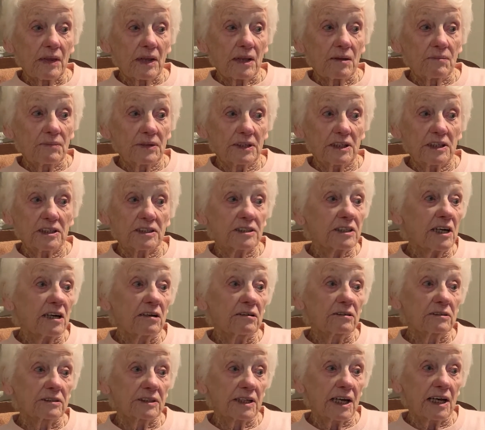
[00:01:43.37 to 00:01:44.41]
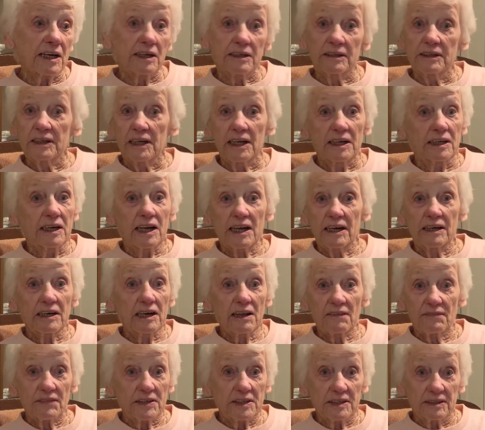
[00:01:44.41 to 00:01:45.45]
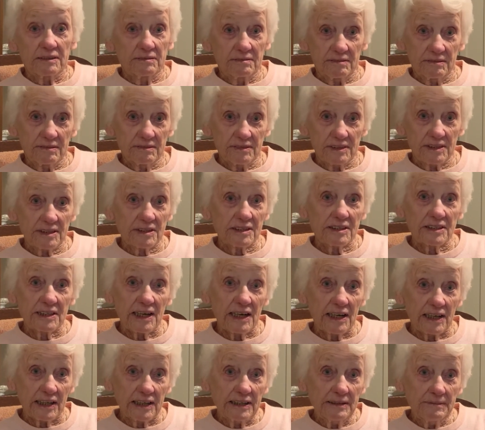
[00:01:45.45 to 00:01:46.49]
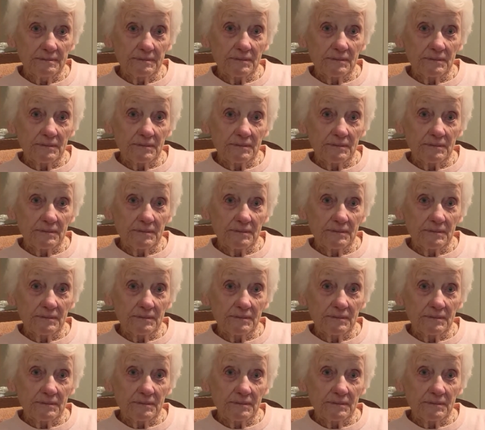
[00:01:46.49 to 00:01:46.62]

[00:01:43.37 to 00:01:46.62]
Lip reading: but he told Dad Ned had nothing to say.